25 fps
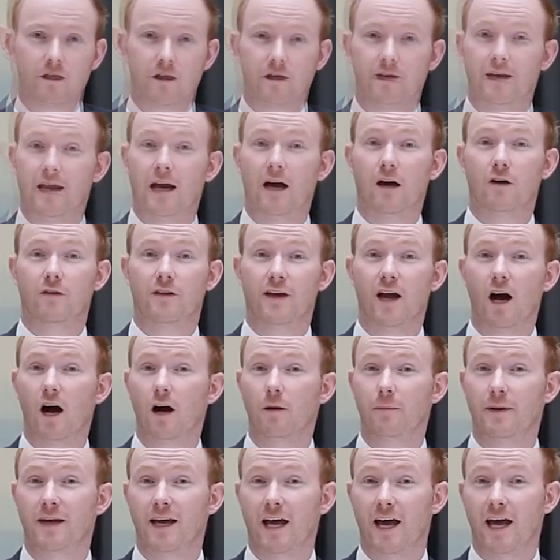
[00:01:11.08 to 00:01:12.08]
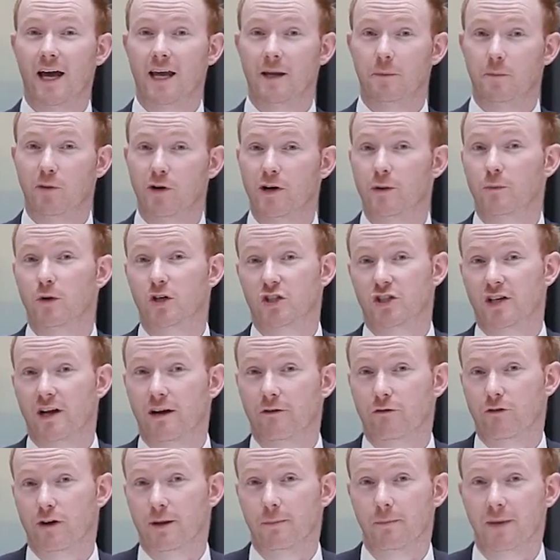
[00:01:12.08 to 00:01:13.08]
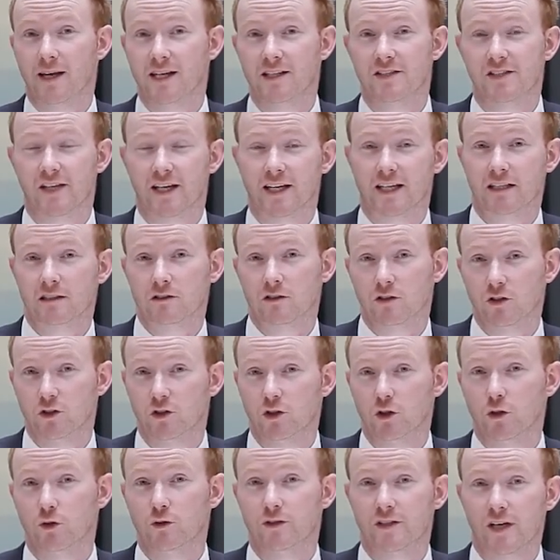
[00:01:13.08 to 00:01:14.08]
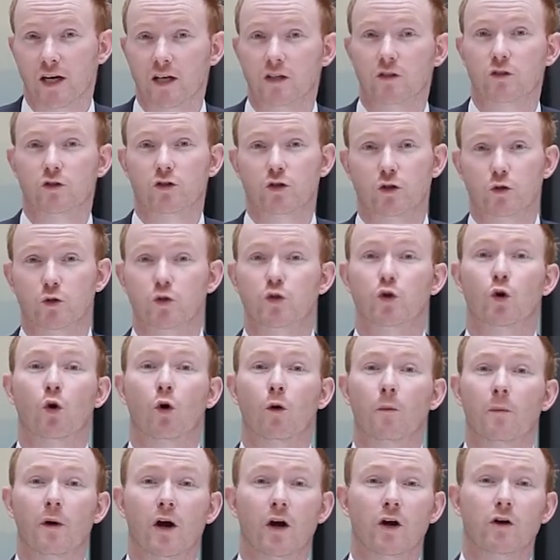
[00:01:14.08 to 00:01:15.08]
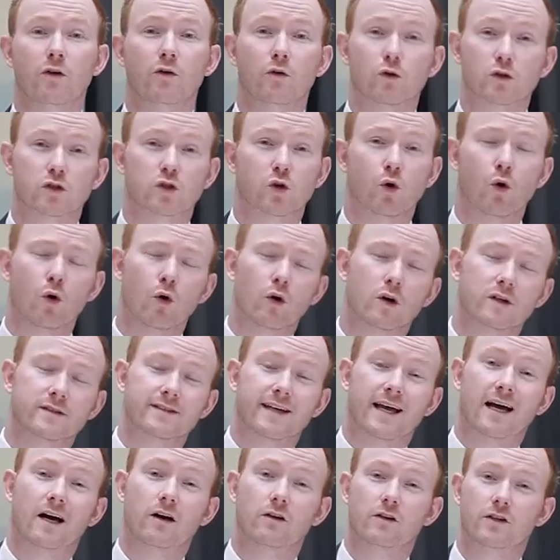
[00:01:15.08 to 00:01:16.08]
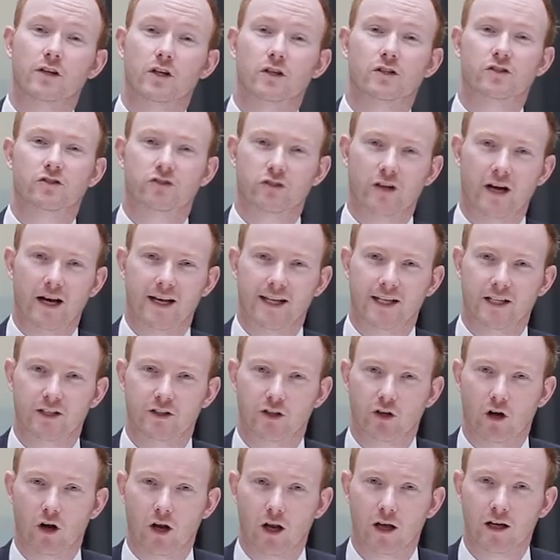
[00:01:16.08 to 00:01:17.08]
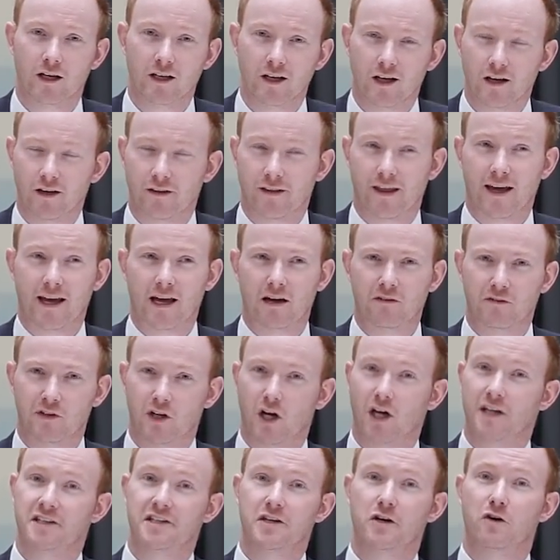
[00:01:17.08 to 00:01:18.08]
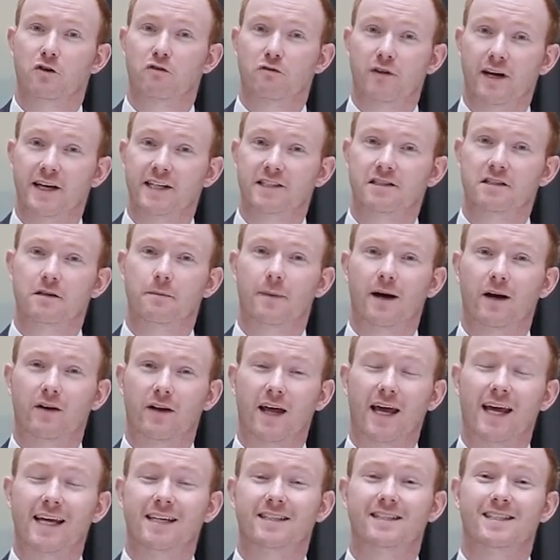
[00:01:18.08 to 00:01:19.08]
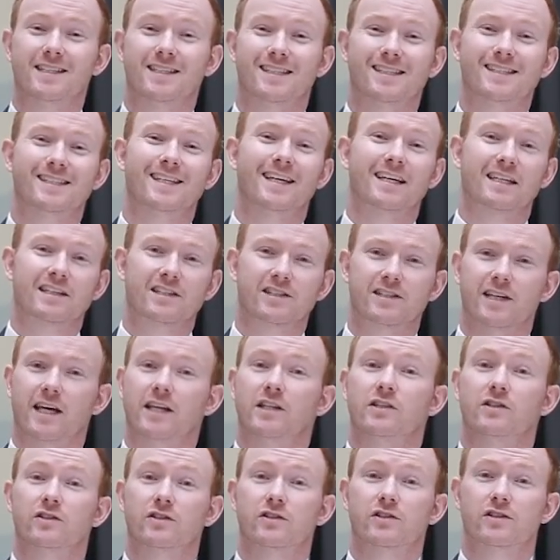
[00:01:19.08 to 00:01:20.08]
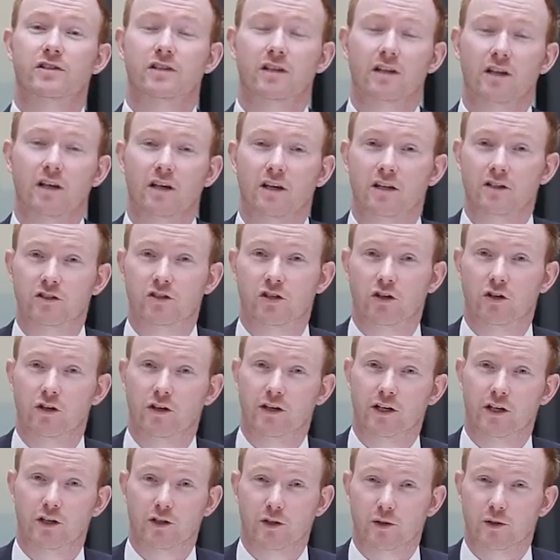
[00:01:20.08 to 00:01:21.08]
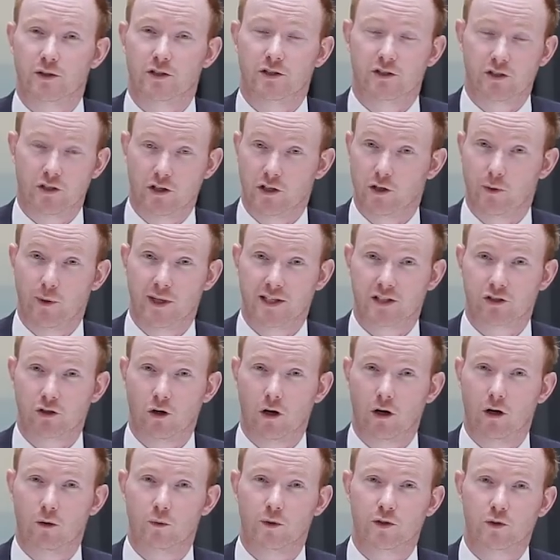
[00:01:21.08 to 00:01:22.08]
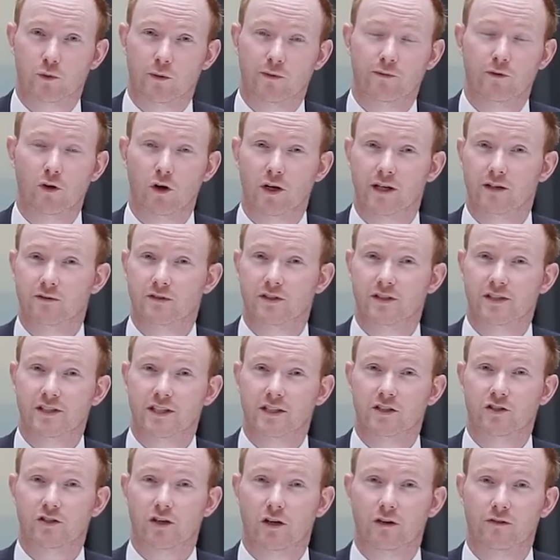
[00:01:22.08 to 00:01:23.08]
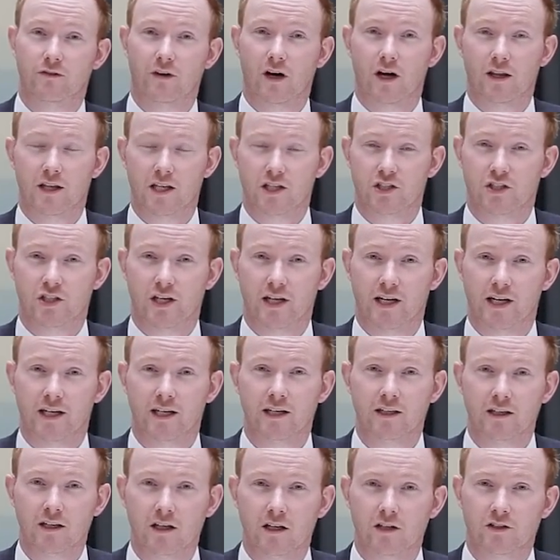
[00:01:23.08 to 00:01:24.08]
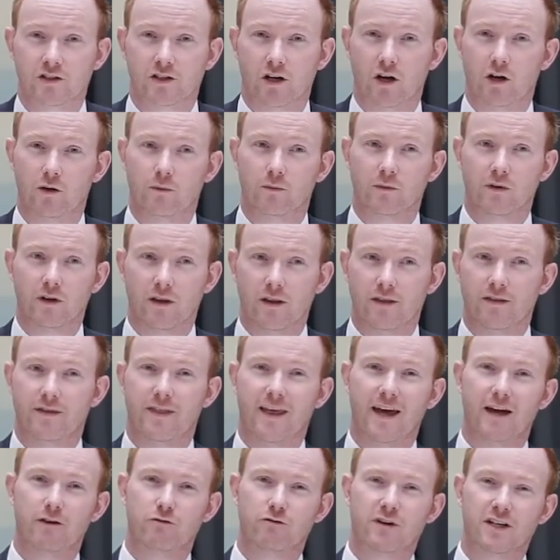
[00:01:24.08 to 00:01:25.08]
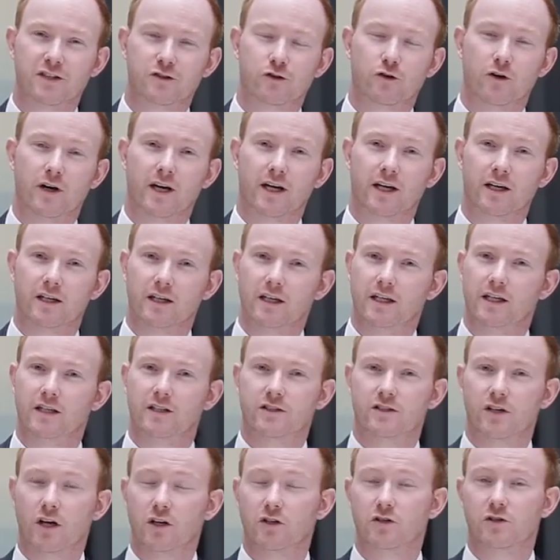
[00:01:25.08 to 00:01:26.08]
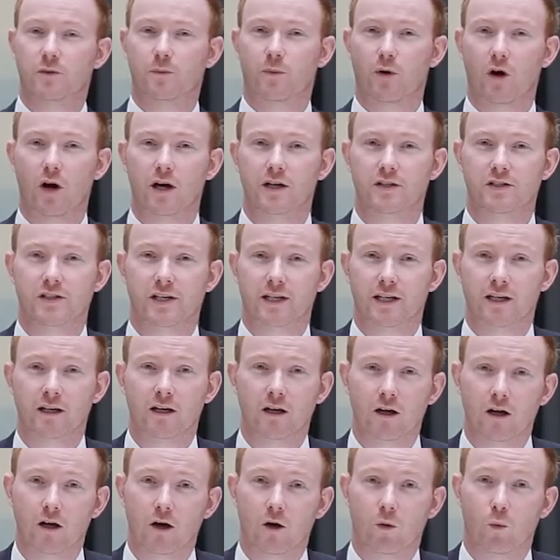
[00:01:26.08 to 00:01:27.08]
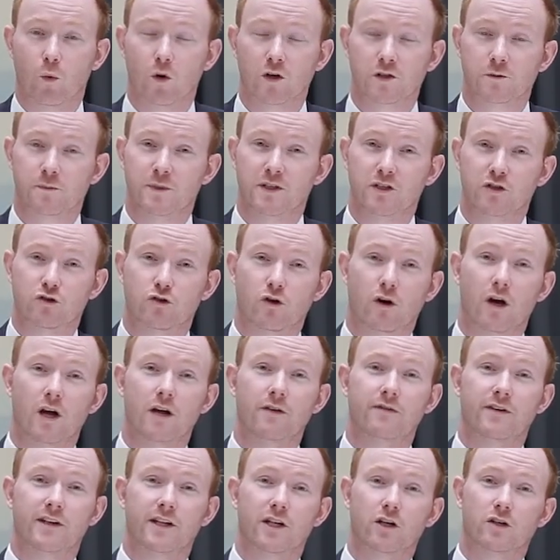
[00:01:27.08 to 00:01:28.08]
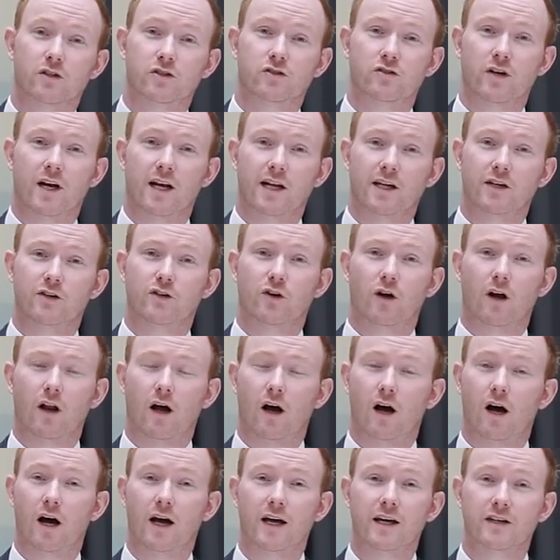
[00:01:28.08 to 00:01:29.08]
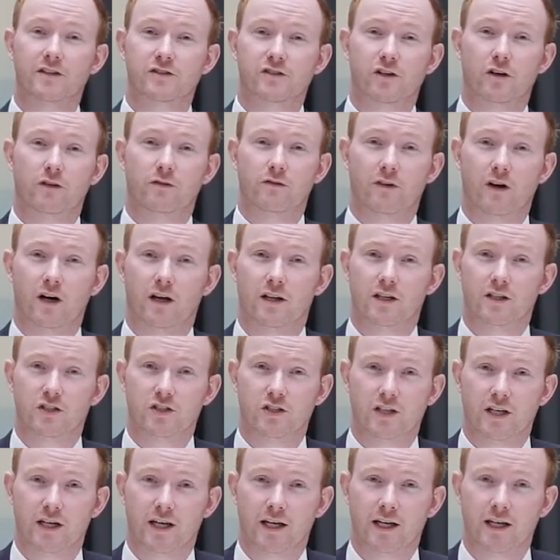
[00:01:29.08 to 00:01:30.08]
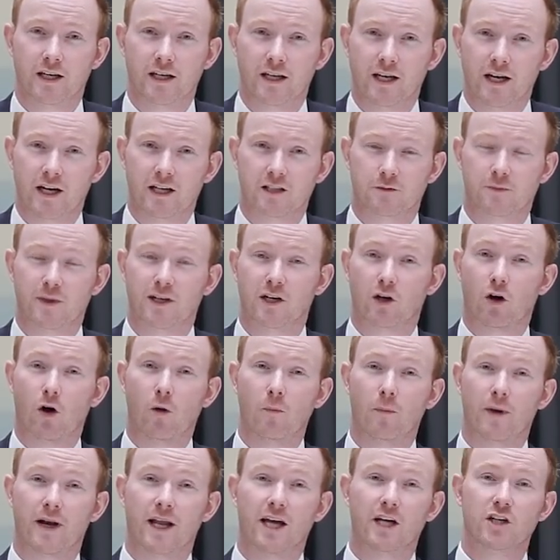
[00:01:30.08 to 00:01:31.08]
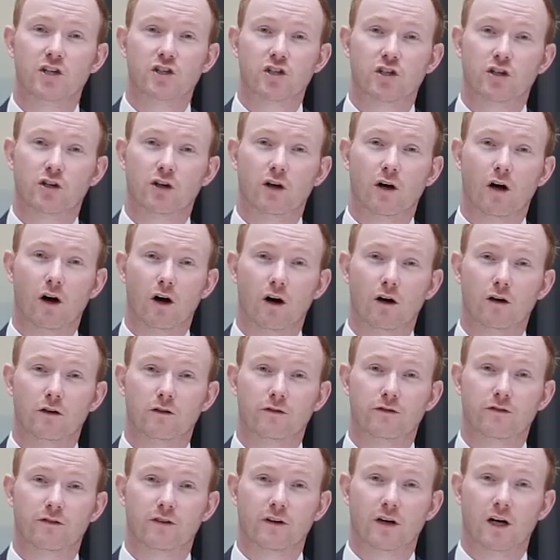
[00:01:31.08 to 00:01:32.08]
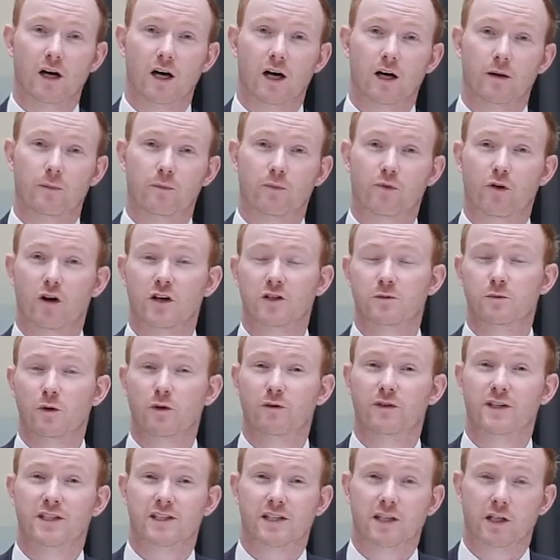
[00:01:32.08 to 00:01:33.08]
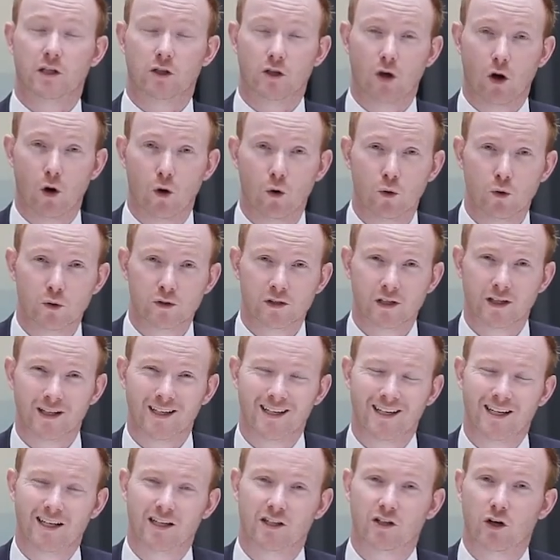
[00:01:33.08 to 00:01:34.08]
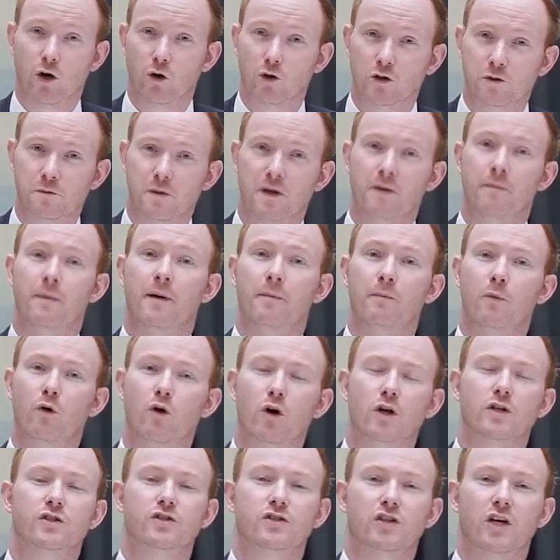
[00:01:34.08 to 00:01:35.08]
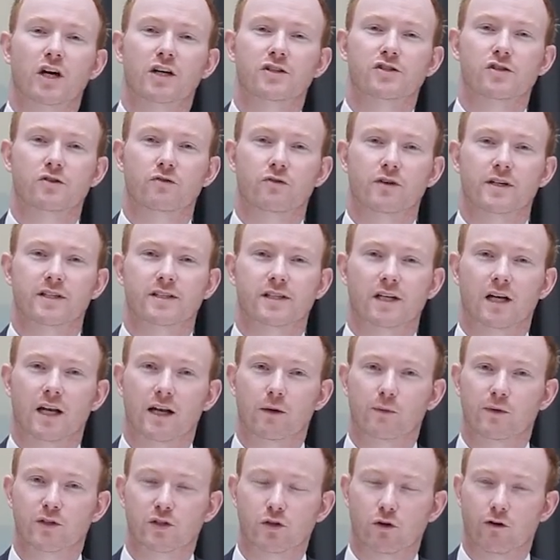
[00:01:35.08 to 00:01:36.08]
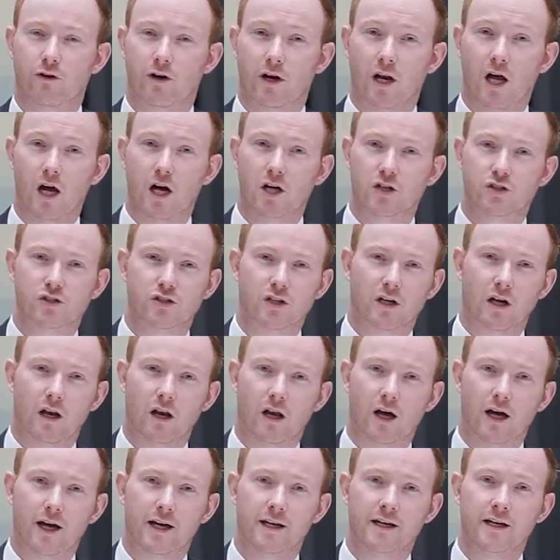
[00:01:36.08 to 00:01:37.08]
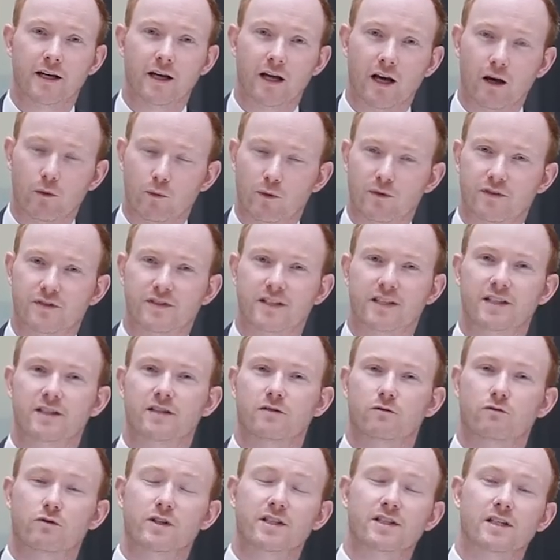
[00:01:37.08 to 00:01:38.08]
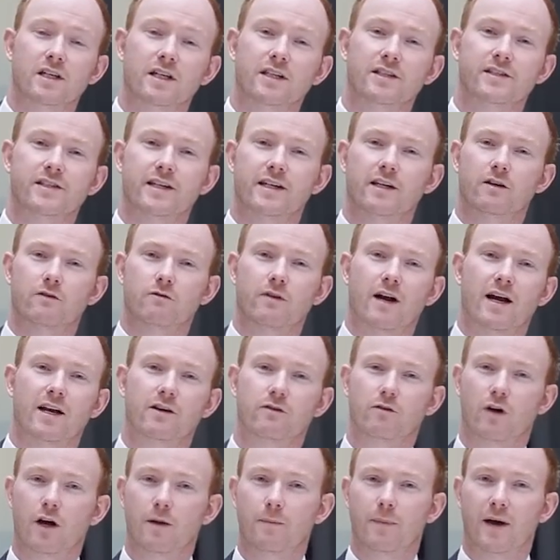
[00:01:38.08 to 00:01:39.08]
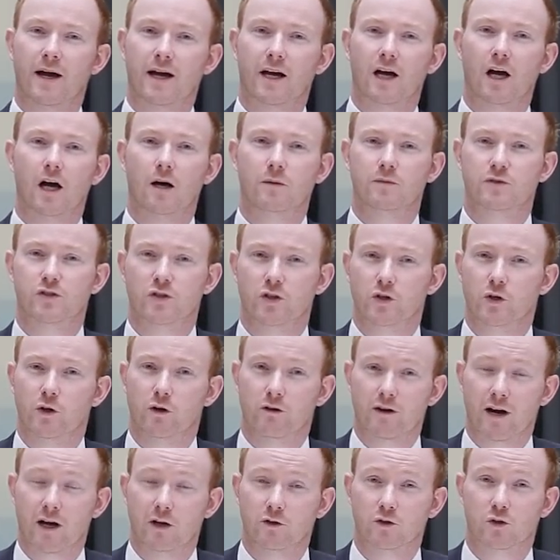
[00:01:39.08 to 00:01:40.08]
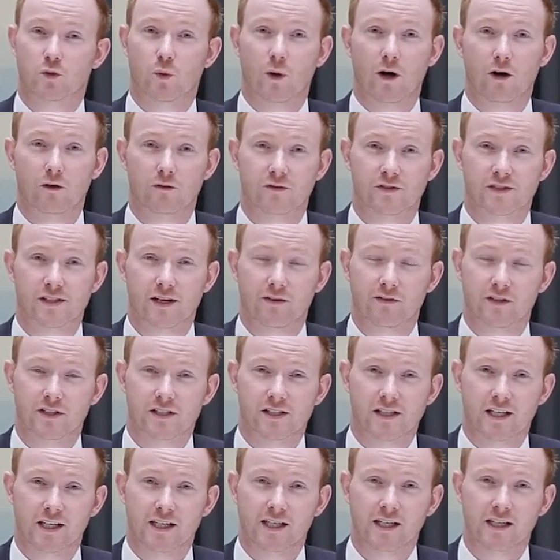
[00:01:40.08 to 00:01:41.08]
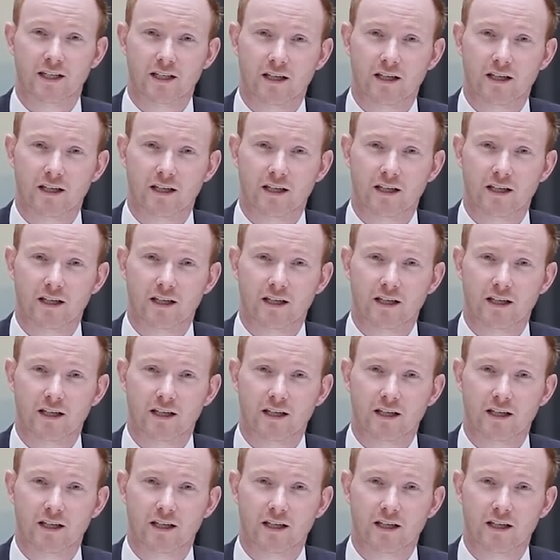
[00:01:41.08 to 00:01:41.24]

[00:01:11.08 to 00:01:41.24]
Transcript: Now, the RBA, pretty much in every meeting, do tend to jawbone or talk down the Australian dollar. They have an ideal rate at about 86 cents to the, to the US dollar, which we've not even seen so far this year. So their rhetoric is unsurprising, what's been driving the Australian dollar higher so far this year has been a combination of uh, price movements in gold. Gold's been a bit more uncertain recently. We saw a large decline. We've see recently seen it rally right back up to around 1270